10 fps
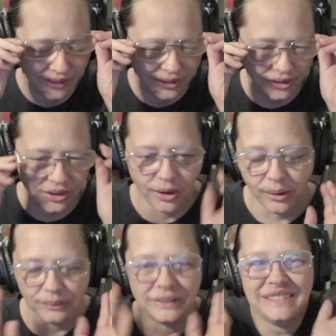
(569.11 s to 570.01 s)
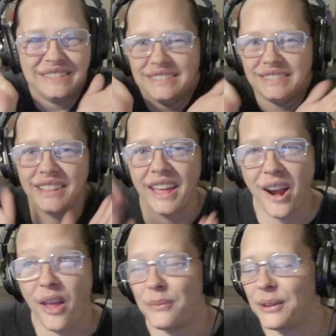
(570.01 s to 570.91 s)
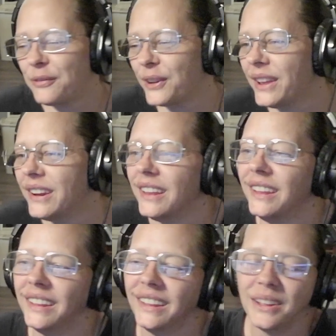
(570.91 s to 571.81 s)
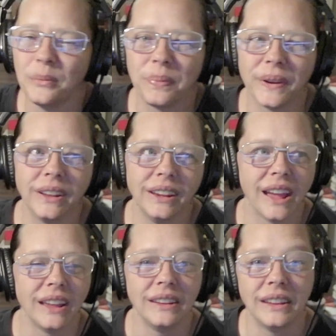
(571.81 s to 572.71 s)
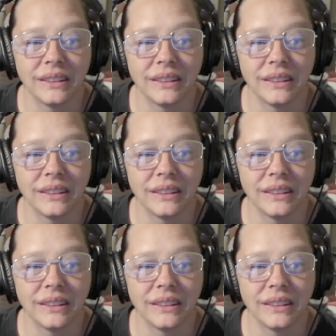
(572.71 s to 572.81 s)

So that ought to be fun. But yeah, you